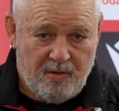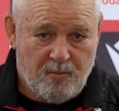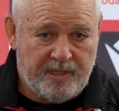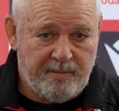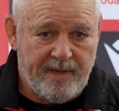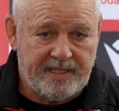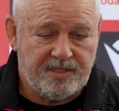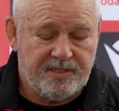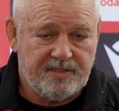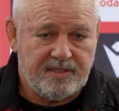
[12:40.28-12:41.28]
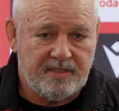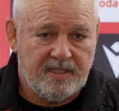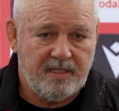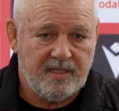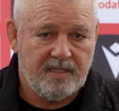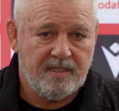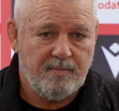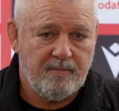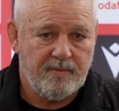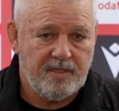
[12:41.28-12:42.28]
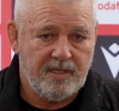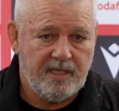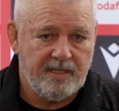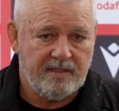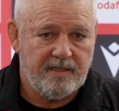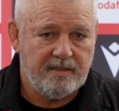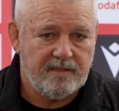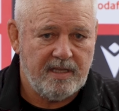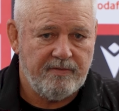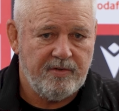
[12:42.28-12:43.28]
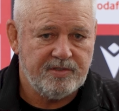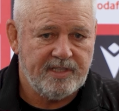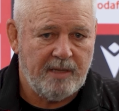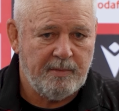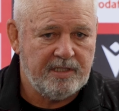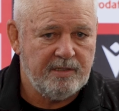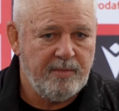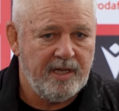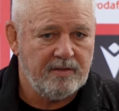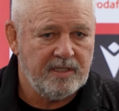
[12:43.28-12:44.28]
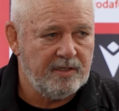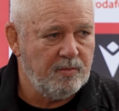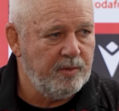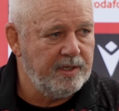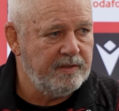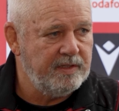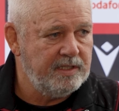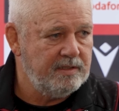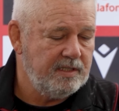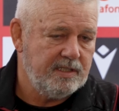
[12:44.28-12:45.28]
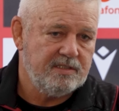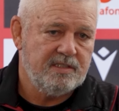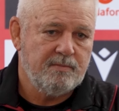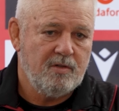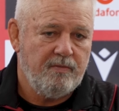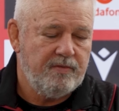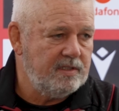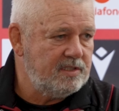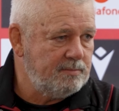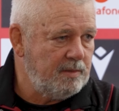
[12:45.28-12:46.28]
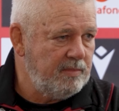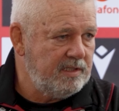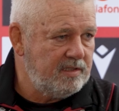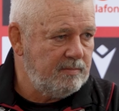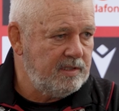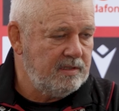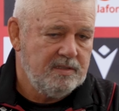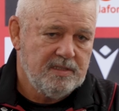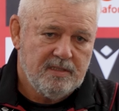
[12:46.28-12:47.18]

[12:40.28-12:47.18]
winning matches and you get that, that first game under your belt and get a win and then you get some confidence and momentum and